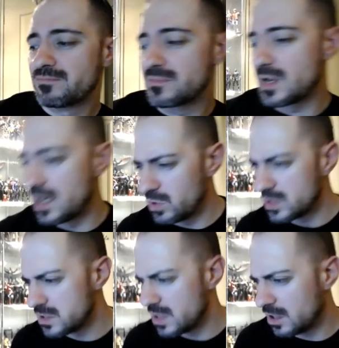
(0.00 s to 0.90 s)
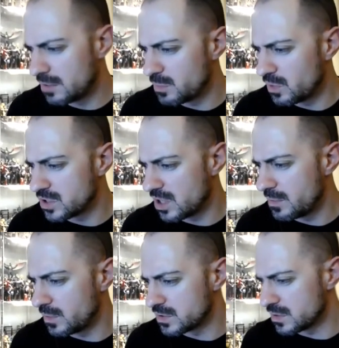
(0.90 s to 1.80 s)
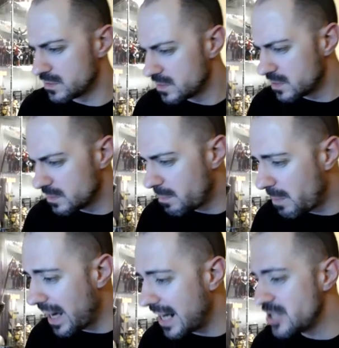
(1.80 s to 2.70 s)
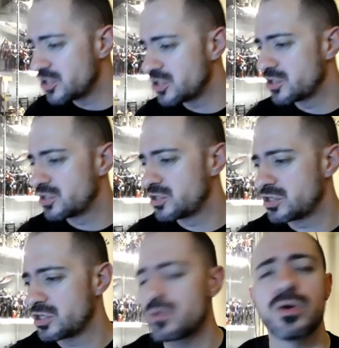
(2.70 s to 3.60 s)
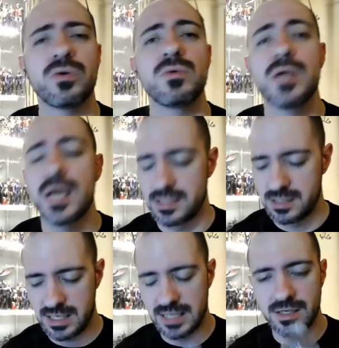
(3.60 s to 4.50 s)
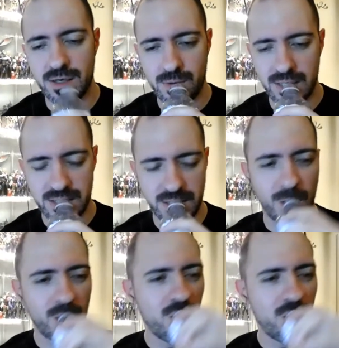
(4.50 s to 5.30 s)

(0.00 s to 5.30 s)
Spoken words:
What I can't remember what time it was on. Paige Toku. Yes, that's her. That's her.